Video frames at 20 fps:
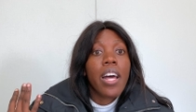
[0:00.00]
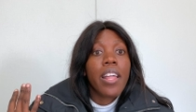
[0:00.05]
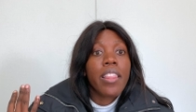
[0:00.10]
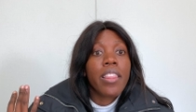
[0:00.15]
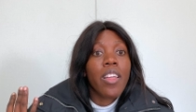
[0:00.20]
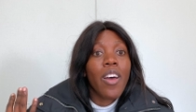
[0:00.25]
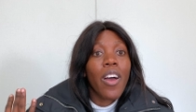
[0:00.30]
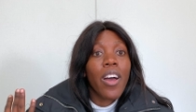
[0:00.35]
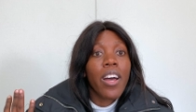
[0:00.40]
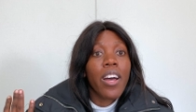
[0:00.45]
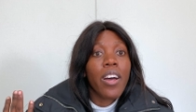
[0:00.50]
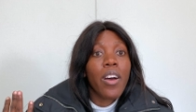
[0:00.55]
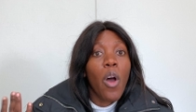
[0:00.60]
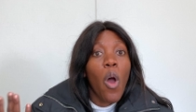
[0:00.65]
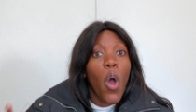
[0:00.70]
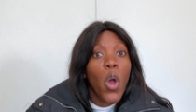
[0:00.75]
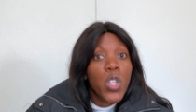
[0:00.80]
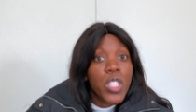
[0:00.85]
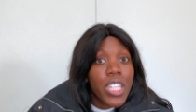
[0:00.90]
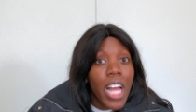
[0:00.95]
the
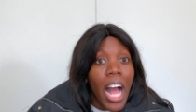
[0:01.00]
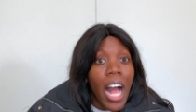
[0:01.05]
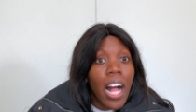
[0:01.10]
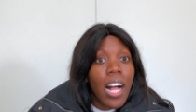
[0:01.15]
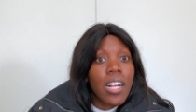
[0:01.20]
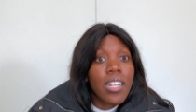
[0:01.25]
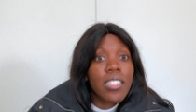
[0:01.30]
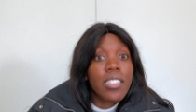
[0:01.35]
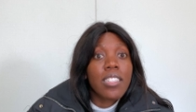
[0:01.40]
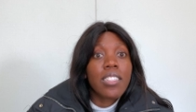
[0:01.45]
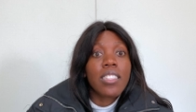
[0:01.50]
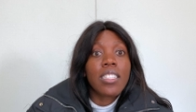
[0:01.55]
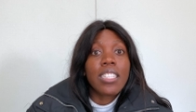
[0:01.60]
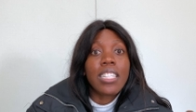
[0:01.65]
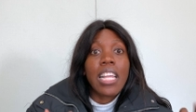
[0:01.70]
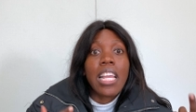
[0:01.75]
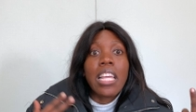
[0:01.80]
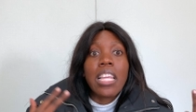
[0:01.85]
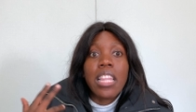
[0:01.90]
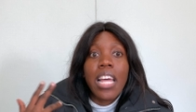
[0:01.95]
hotel,
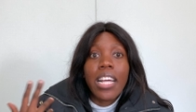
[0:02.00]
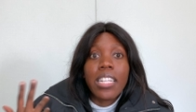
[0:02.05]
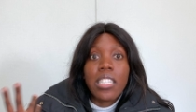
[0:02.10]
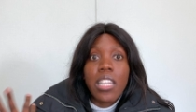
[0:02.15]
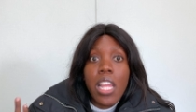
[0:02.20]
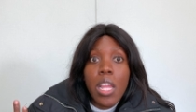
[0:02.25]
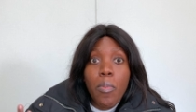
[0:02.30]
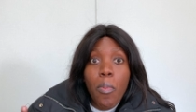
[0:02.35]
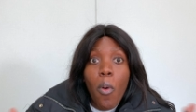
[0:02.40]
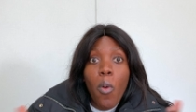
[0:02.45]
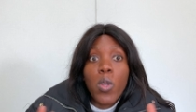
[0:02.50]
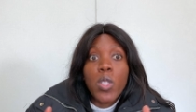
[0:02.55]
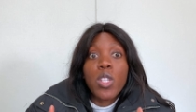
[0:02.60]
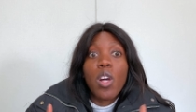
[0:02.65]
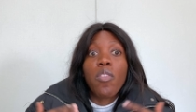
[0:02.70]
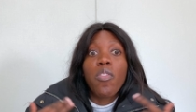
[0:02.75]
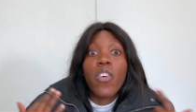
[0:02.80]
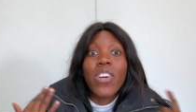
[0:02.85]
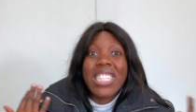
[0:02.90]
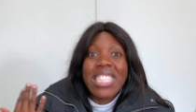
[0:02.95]
seeing that airports
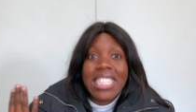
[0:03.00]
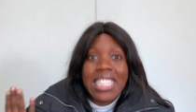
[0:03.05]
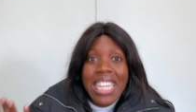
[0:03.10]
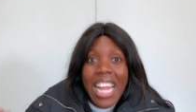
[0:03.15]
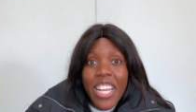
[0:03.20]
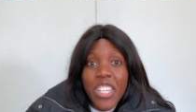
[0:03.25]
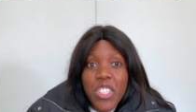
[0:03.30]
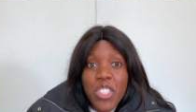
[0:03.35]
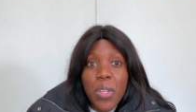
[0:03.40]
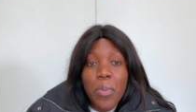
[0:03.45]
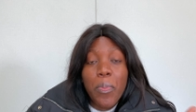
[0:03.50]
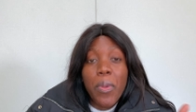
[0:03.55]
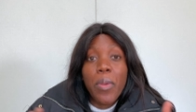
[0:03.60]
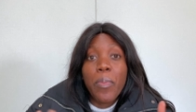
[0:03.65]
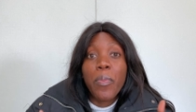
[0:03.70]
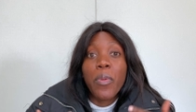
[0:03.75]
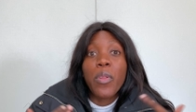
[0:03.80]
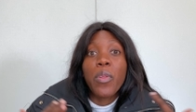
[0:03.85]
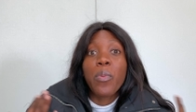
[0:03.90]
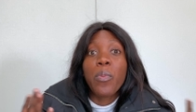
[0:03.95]
are for international
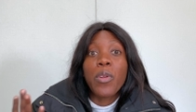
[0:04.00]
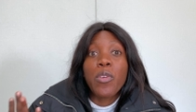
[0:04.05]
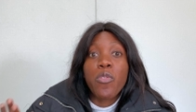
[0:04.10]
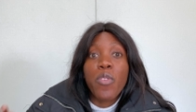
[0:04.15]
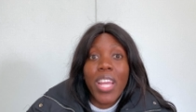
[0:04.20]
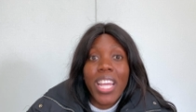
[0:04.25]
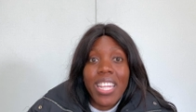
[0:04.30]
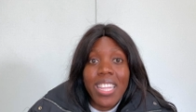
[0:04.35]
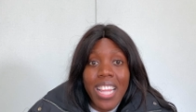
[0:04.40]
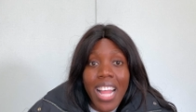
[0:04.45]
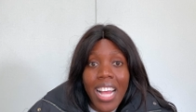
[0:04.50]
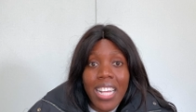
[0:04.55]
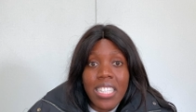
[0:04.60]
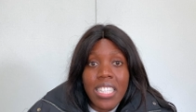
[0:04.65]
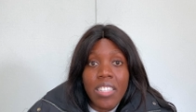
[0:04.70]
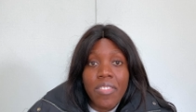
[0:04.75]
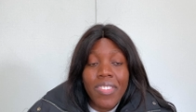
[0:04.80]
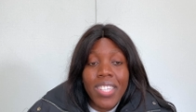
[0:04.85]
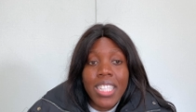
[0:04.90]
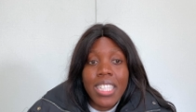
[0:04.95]
people, would recognize
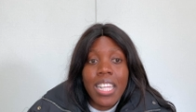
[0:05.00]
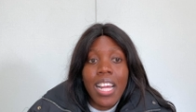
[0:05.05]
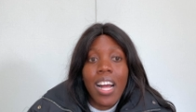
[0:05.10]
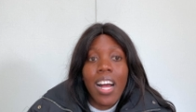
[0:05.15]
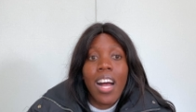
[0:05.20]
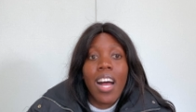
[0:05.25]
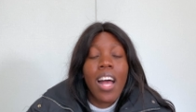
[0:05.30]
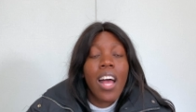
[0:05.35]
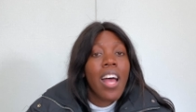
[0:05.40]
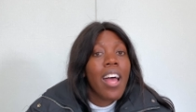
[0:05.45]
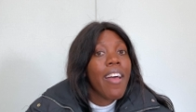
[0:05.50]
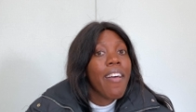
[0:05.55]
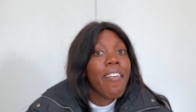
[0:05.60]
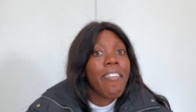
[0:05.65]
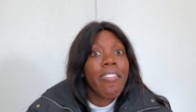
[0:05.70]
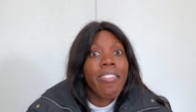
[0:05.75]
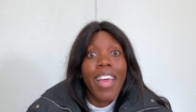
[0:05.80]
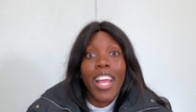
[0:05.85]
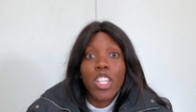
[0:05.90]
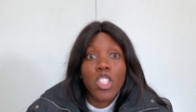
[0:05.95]
the visa.
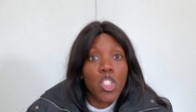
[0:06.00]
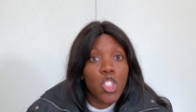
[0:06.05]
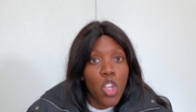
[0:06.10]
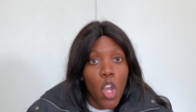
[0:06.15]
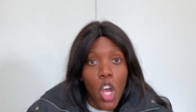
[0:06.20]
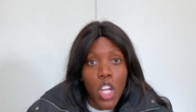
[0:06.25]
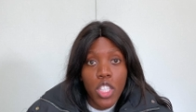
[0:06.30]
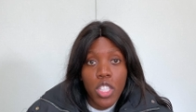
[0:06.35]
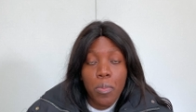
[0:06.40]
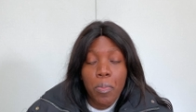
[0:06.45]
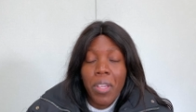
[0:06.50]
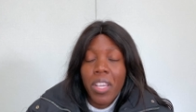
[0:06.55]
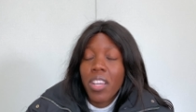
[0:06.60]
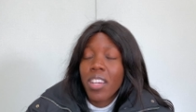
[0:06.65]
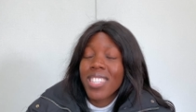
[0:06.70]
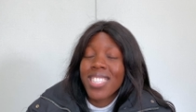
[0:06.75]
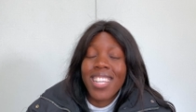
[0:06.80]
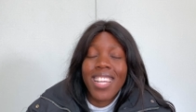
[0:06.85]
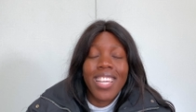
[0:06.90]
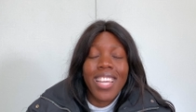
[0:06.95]
They do not,
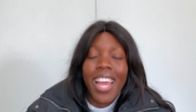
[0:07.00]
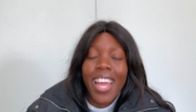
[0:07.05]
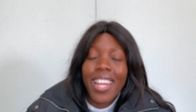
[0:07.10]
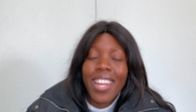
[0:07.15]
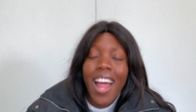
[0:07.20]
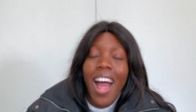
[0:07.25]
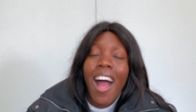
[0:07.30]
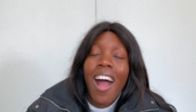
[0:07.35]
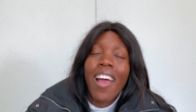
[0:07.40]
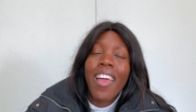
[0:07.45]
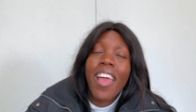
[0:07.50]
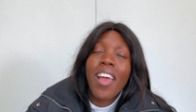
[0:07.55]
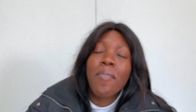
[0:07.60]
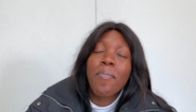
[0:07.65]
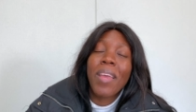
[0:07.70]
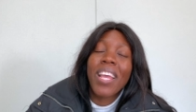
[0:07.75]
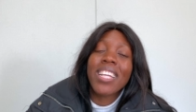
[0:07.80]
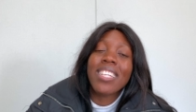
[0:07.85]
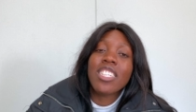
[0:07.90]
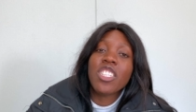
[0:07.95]
because again, I am
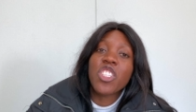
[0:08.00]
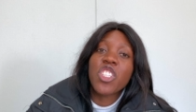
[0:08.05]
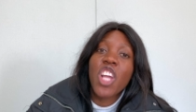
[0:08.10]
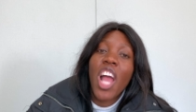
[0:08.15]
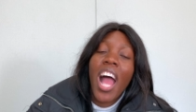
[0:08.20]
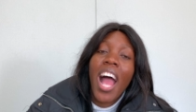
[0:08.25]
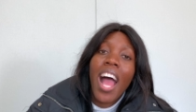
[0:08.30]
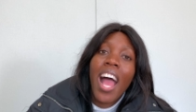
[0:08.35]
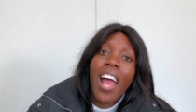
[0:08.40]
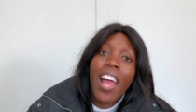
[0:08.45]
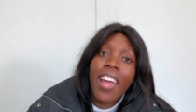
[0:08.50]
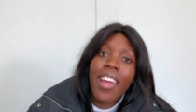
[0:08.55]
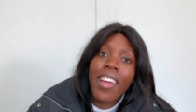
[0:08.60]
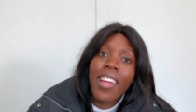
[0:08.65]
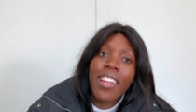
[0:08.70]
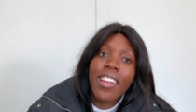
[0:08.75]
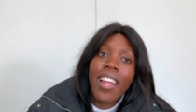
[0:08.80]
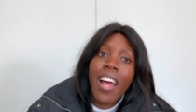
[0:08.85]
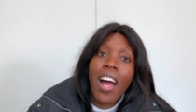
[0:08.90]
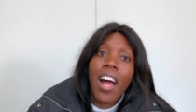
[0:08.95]
in
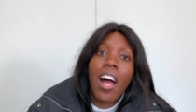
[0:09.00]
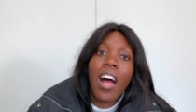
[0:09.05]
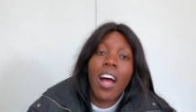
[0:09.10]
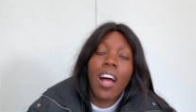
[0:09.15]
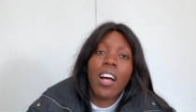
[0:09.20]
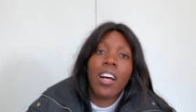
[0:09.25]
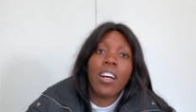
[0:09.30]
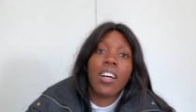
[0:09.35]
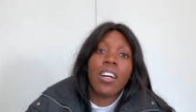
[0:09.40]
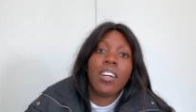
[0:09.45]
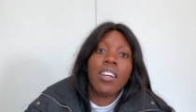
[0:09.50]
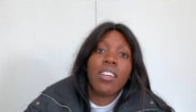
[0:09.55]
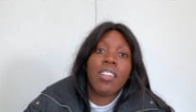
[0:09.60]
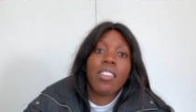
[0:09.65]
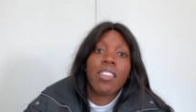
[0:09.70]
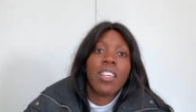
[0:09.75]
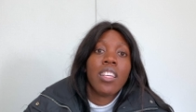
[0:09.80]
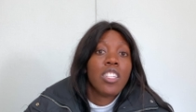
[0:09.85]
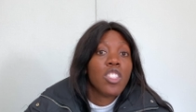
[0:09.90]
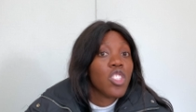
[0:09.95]
China.
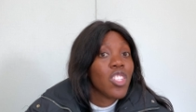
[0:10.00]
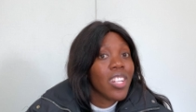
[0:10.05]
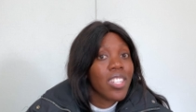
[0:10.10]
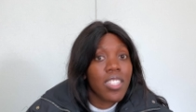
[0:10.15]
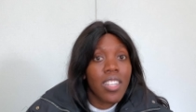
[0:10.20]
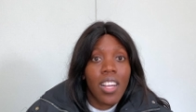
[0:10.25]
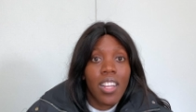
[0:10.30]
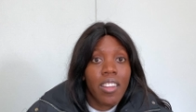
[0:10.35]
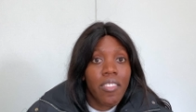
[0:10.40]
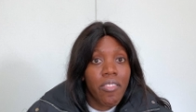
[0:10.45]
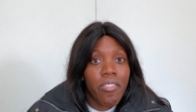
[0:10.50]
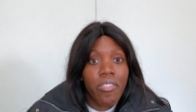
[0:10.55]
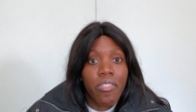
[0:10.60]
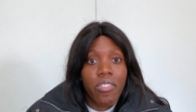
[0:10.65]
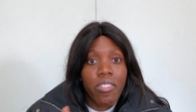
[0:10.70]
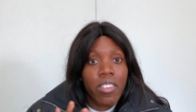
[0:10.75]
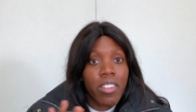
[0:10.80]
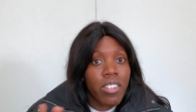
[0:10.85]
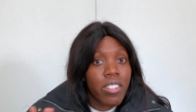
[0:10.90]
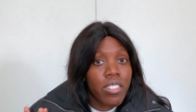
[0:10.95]
Things are done
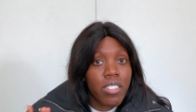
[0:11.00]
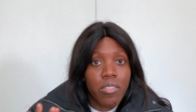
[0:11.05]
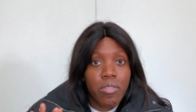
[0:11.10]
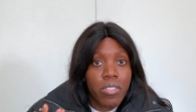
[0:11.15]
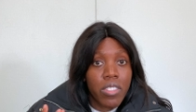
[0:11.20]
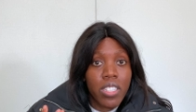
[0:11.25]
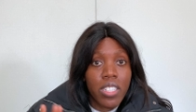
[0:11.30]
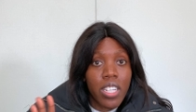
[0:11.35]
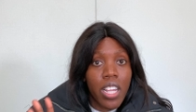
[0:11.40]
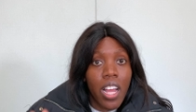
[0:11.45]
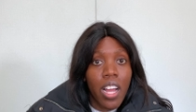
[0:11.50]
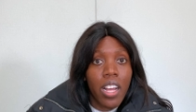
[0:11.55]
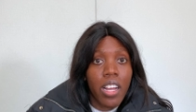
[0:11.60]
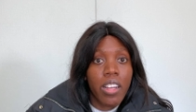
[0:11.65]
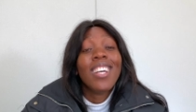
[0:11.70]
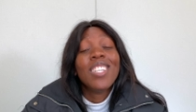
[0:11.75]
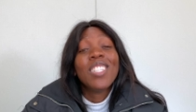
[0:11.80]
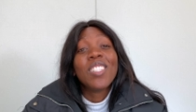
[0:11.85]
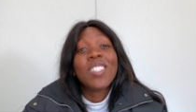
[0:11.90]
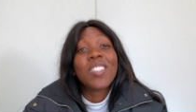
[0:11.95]
very different here.
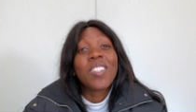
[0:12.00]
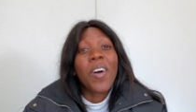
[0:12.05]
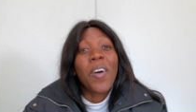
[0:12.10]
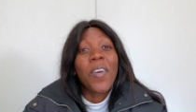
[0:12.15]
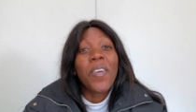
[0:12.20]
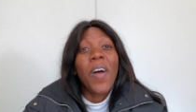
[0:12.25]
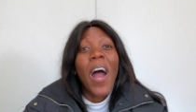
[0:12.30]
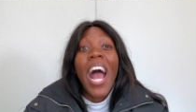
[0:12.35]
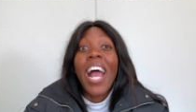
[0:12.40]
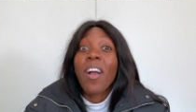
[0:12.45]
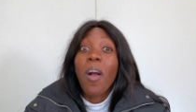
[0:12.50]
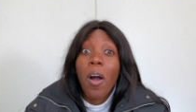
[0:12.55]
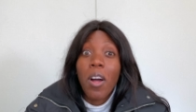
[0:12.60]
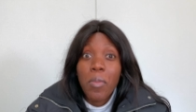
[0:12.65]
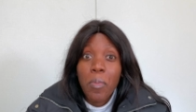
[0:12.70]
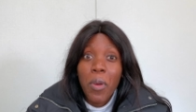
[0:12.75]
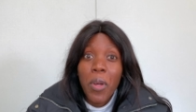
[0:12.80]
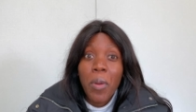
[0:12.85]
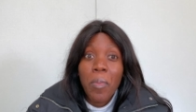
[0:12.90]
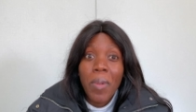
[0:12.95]
So I
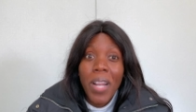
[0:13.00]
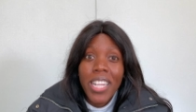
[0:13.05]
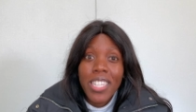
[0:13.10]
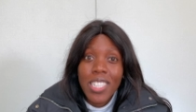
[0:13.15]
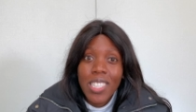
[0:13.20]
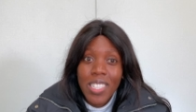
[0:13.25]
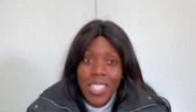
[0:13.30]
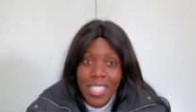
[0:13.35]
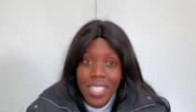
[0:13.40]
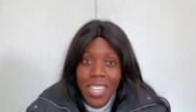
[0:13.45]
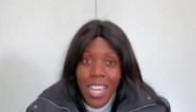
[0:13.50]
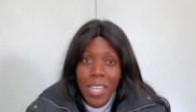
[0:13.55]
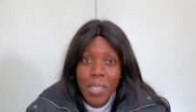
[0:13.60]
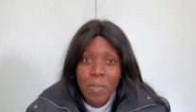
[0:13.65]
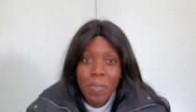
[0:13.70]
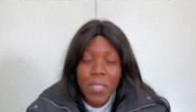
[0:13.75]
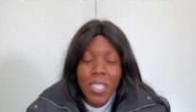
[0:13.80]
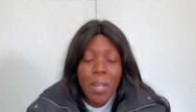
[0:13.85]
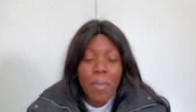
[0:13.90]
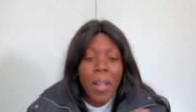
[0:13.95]
can't book a place to stay.
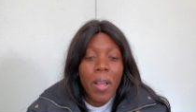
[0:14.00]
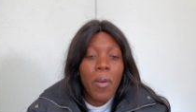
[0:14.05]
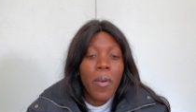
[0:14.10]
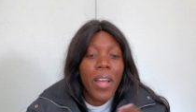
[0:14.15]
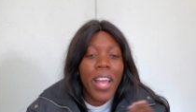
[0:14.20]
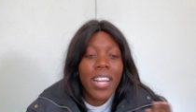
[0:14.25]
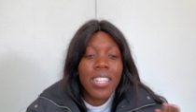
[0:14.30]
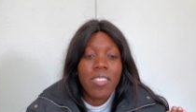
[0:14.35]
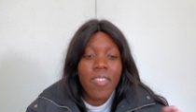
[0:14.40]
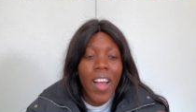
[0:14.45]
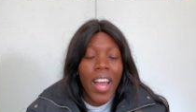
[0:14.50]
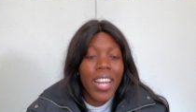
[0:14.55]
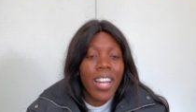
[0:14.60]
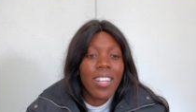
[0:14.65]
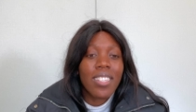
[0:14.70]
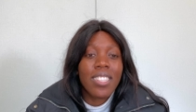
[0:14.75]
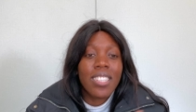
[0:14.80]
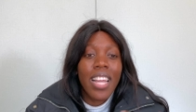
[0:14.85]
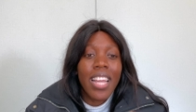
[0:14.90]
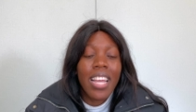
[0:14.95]
So I'm like, okay, it's fine,
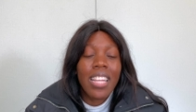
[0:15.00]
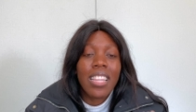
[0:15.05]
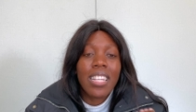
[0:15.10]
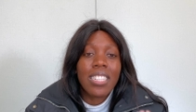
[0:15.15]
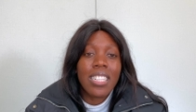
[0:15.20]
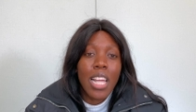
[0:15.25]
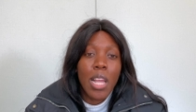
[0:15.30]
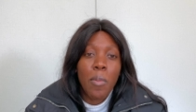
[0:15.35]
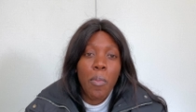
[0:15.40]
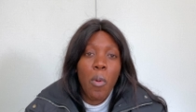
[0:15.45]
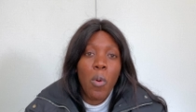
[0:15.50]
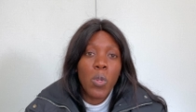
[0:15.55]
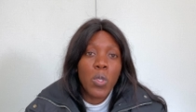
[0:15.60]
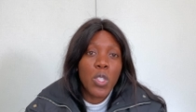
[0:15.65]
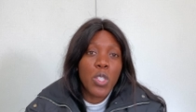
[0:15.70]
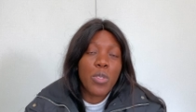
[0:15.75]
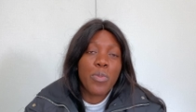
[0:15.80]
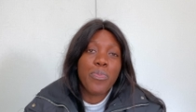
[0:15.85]
I'll stay at this airport.